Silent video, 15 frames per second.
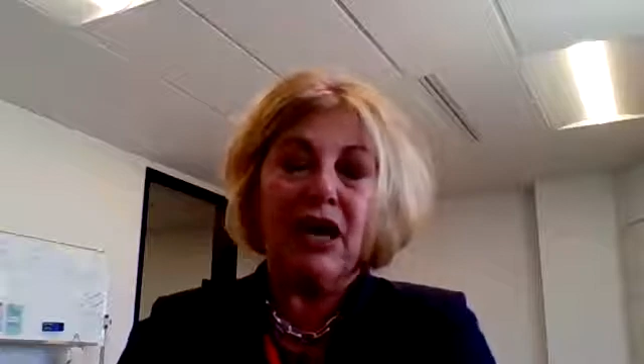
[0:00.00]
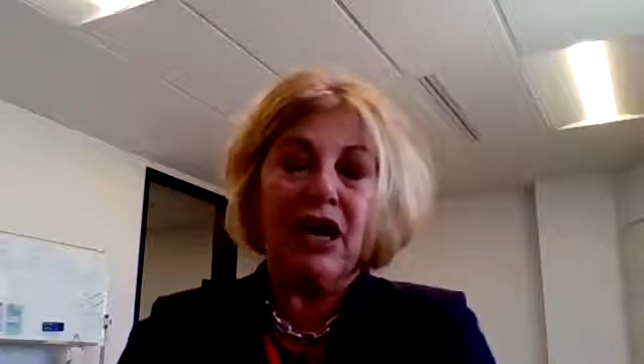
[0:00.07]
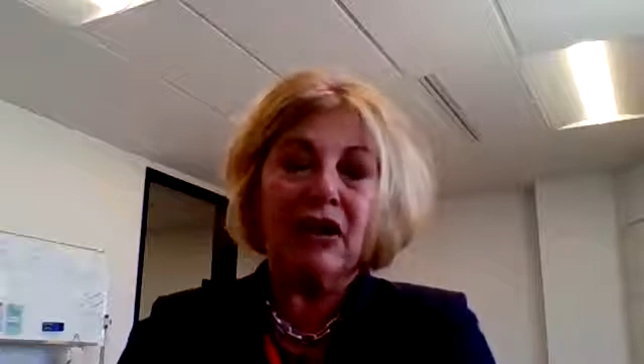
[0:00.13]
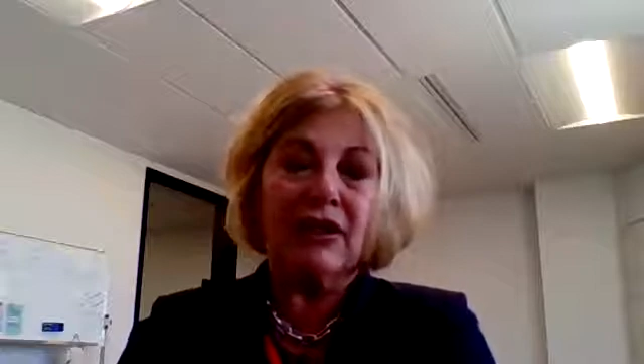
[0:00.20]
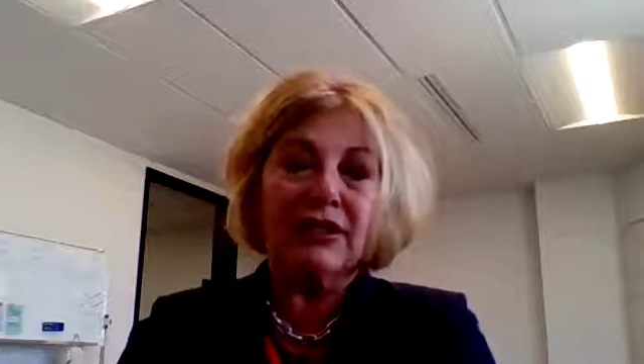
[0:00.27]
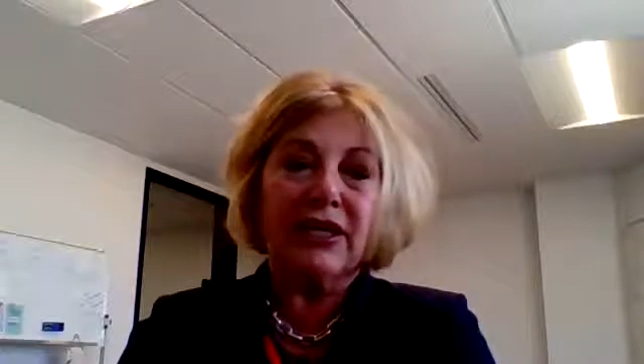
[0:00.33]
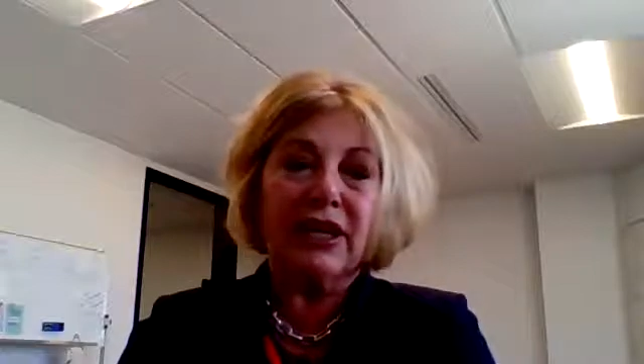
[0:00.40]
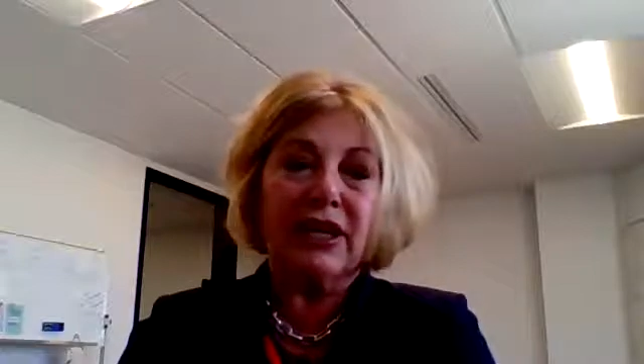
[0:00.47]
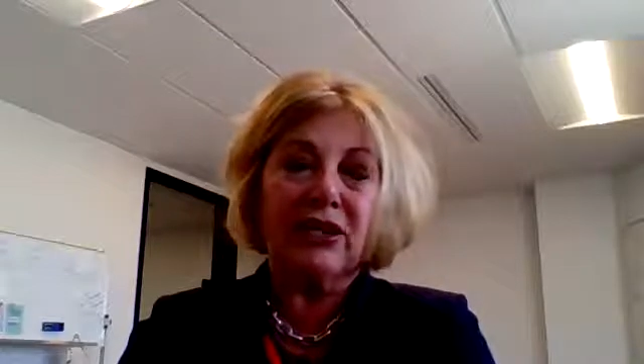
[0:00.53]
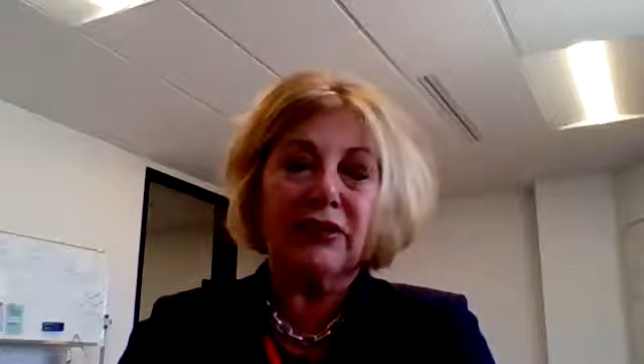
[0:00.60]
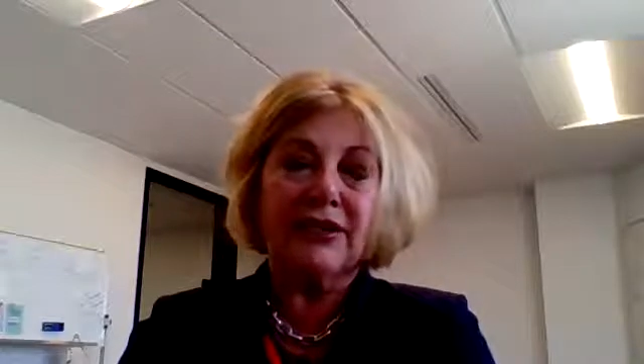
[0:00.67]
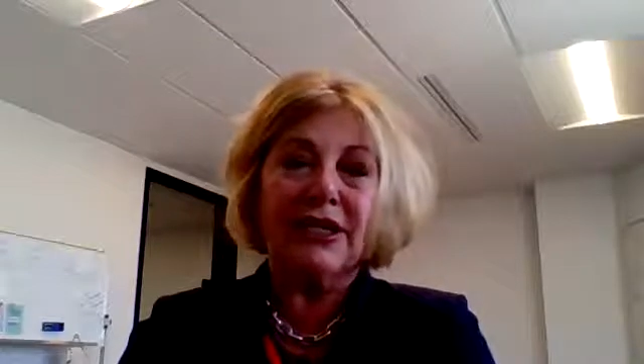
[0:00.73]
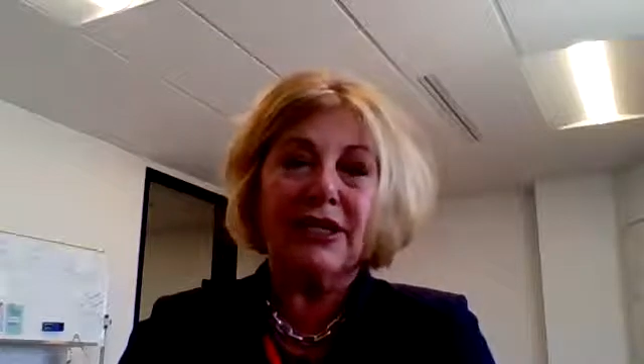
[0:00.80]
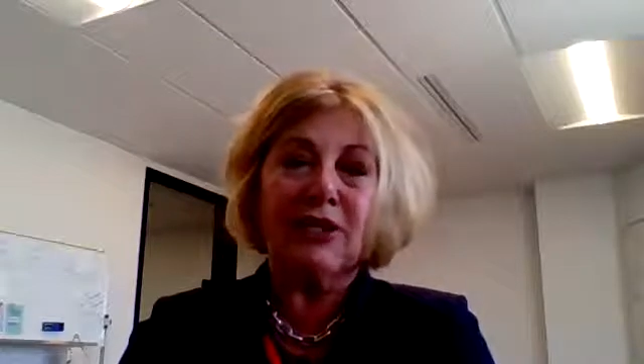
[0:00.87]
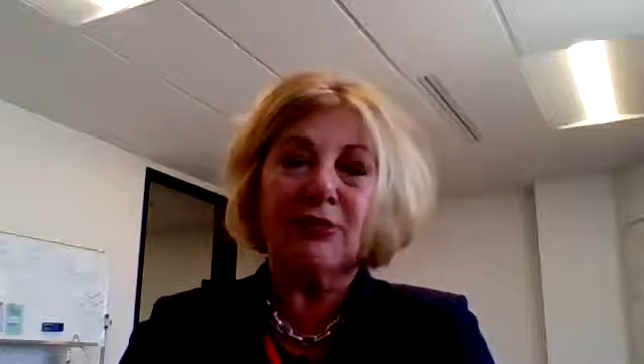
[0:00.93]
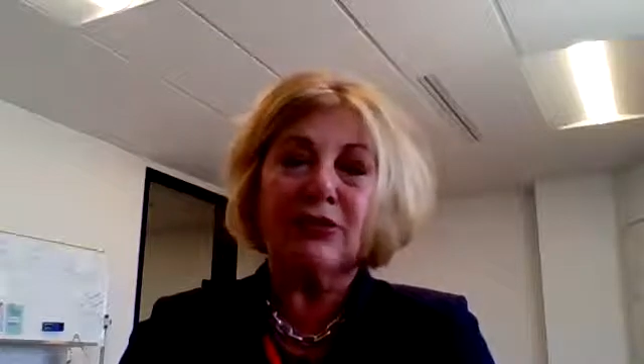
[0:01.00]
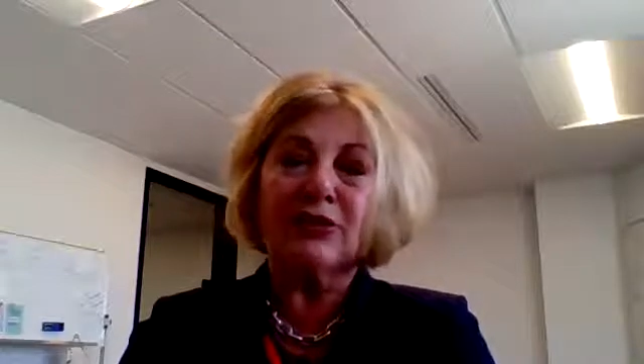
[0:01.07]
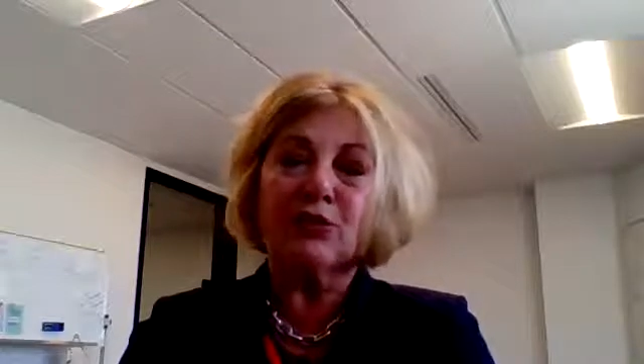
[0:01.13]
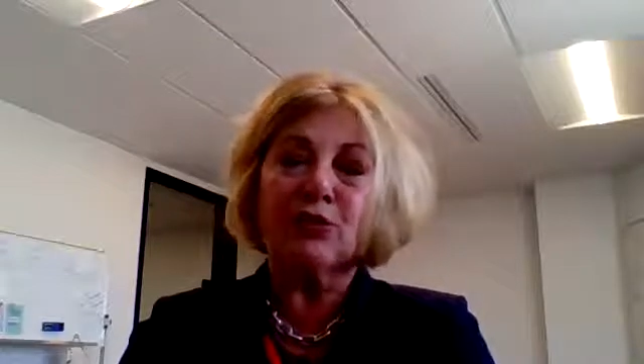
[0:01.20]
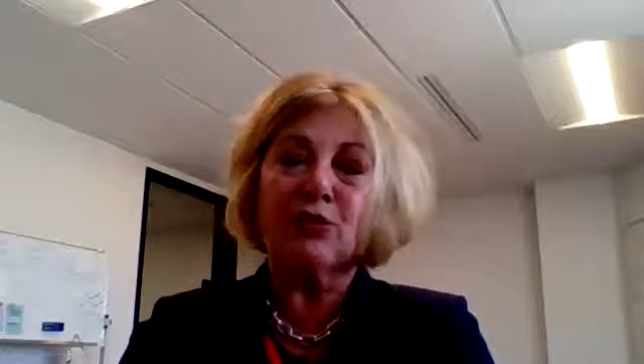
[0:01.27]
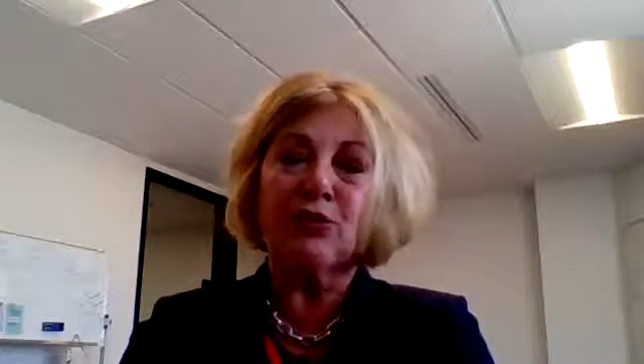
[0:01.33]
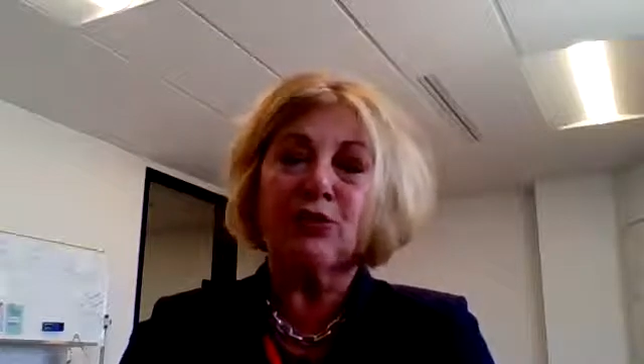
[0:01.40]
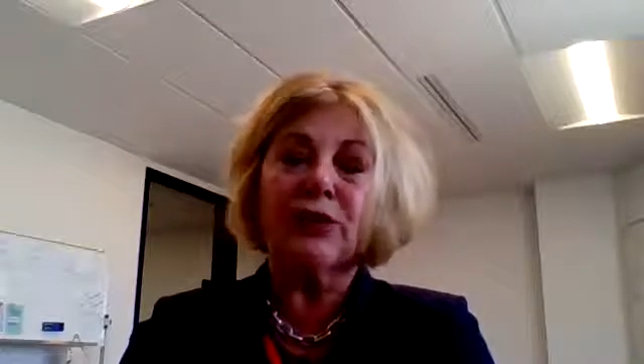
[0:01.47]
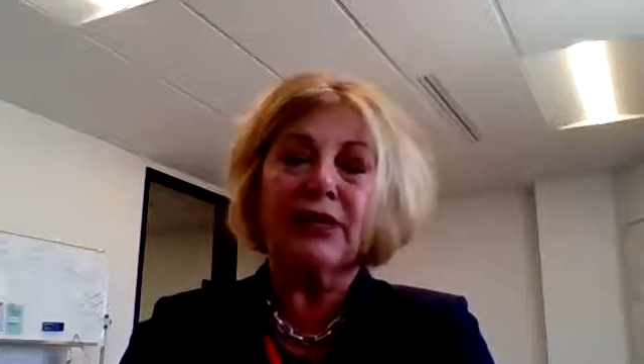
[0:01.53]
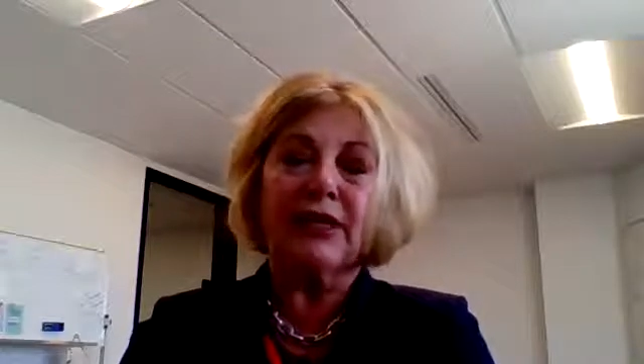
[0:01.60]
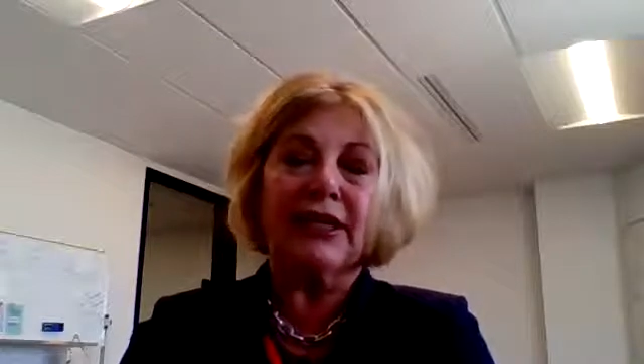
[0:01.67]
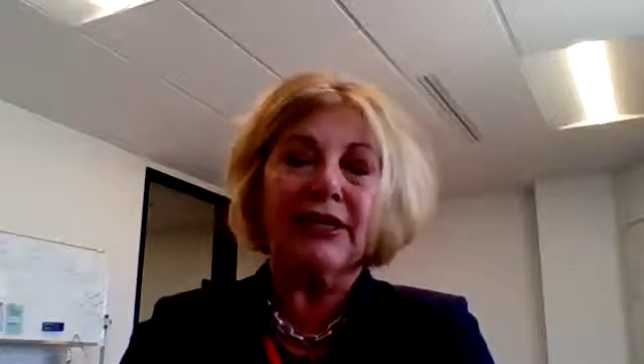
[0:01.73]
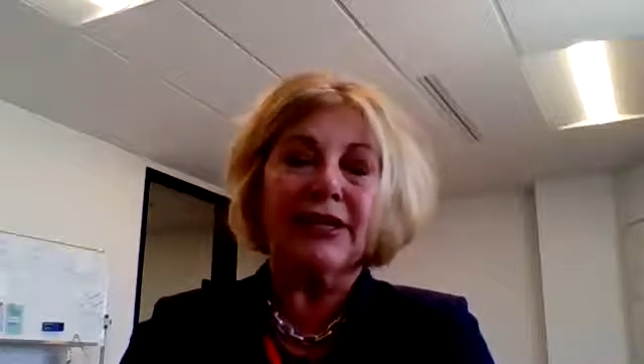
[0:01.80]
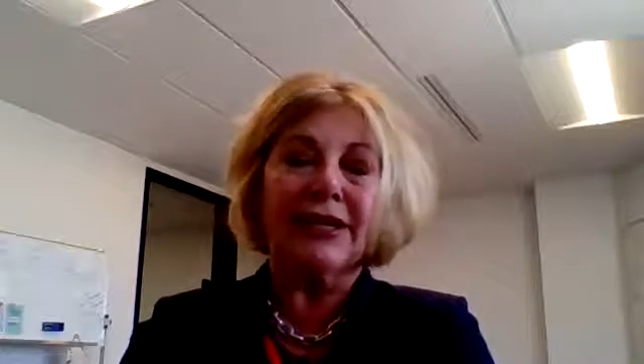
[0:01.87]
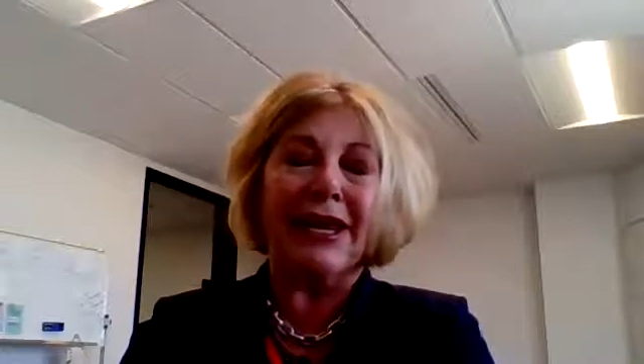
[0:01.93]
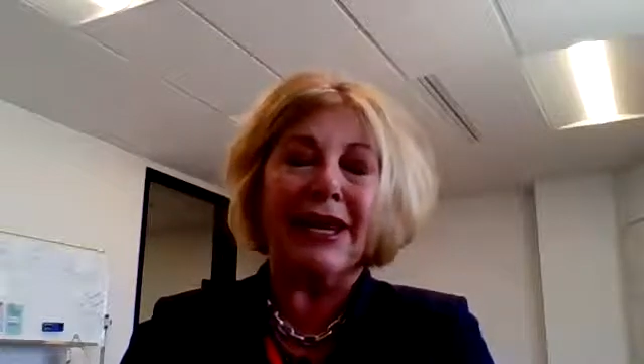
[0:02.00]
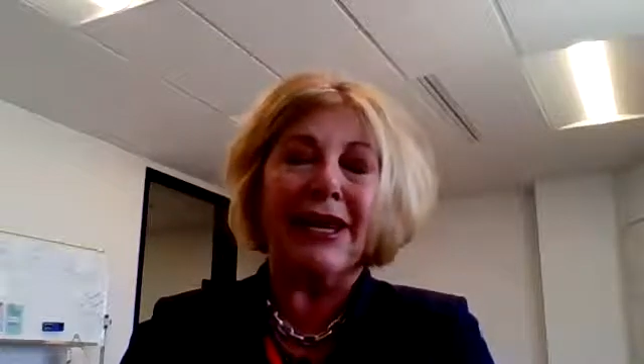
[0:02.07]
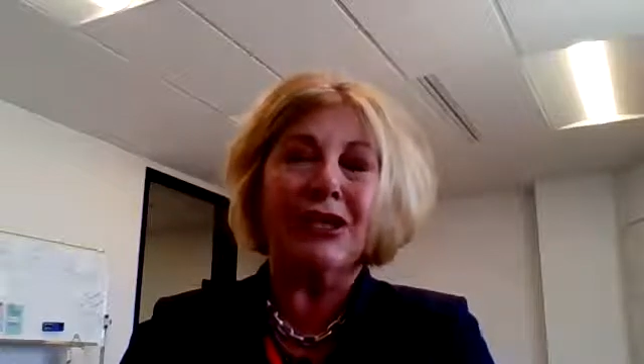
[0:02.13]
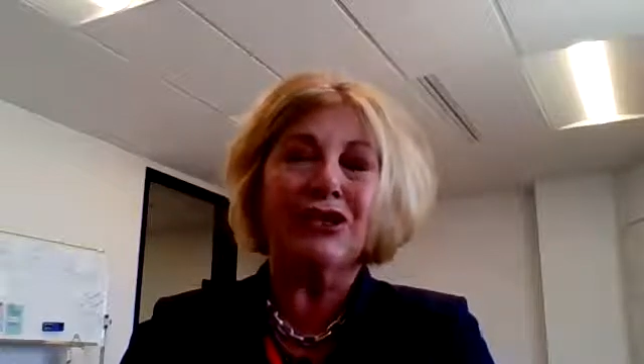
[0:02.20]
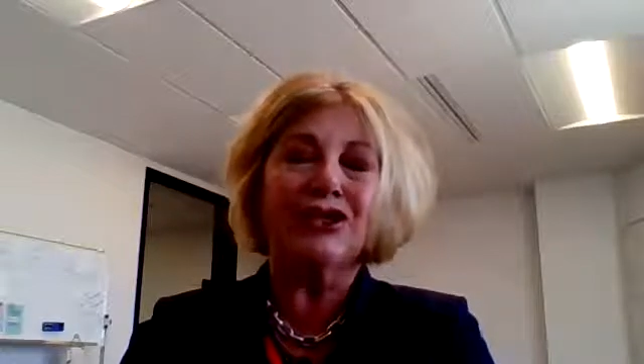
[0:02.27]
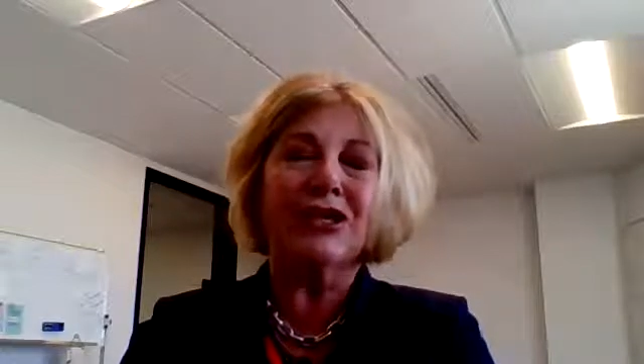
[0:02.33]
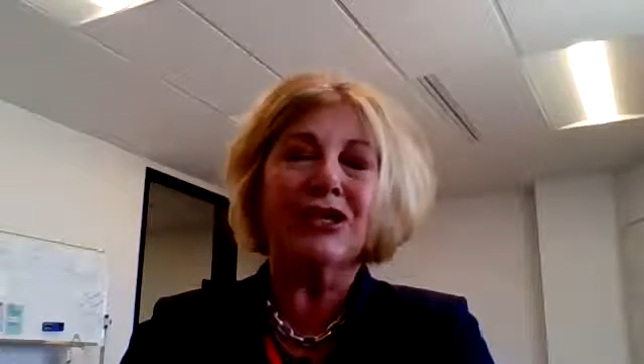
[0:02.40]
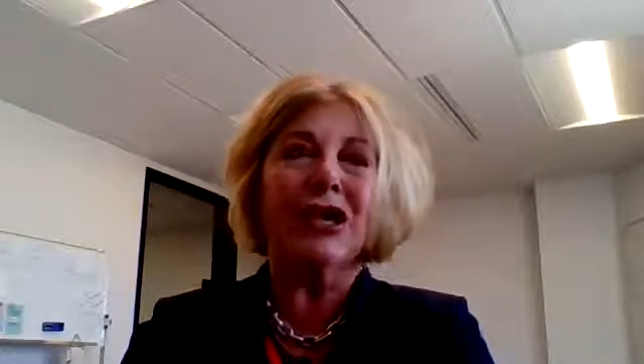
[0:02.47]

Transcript: our entire team is really engaged.